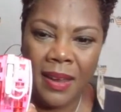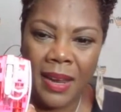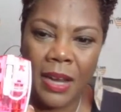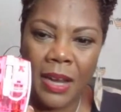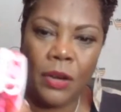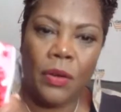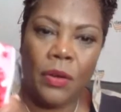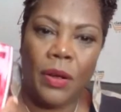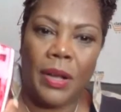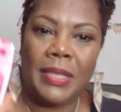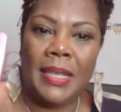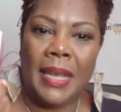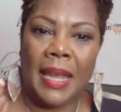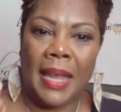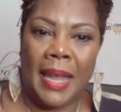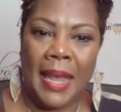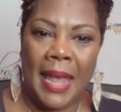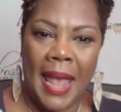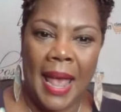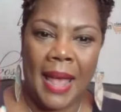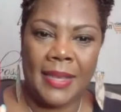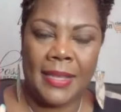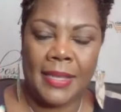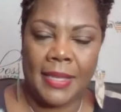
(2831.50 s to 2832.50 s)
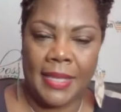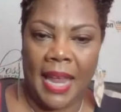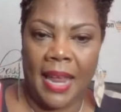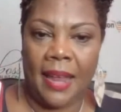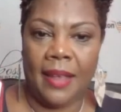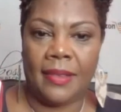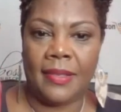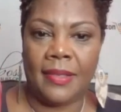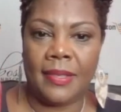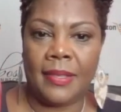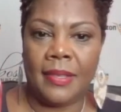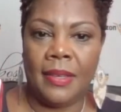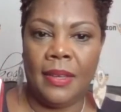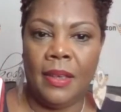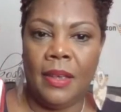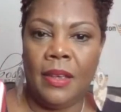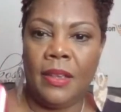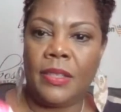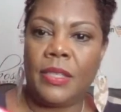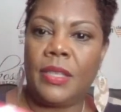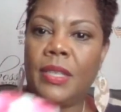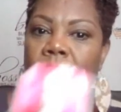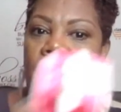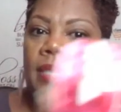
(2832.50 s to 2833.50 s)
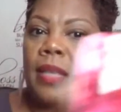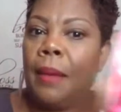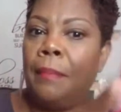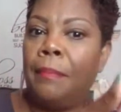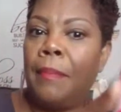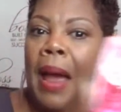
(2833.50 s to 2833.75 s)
in order to get sales. So